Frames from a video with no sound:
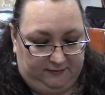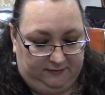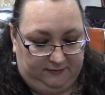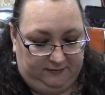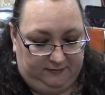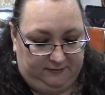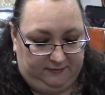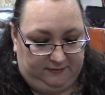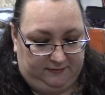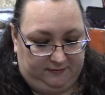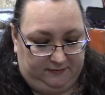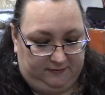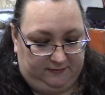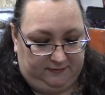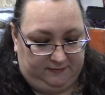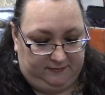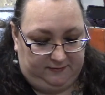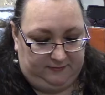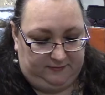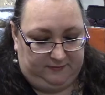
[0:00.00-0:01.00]

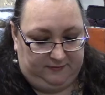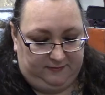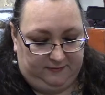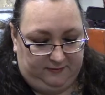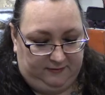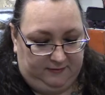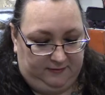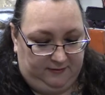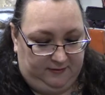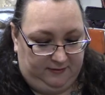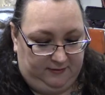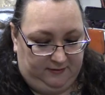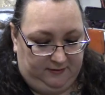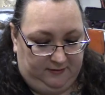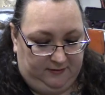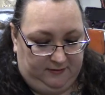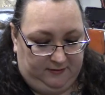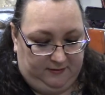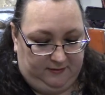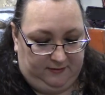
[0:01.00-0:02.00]

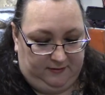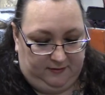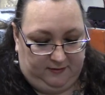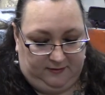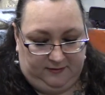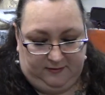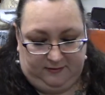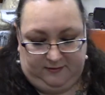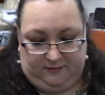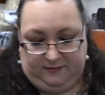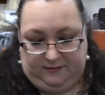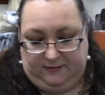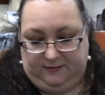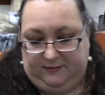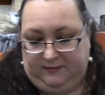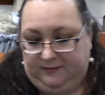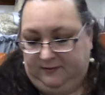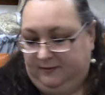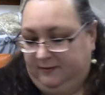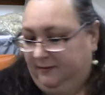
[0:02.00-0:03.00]

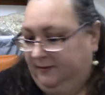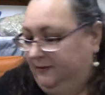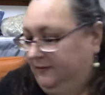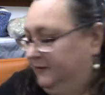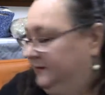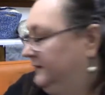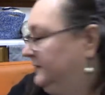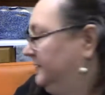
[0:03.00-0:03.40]
[no speech]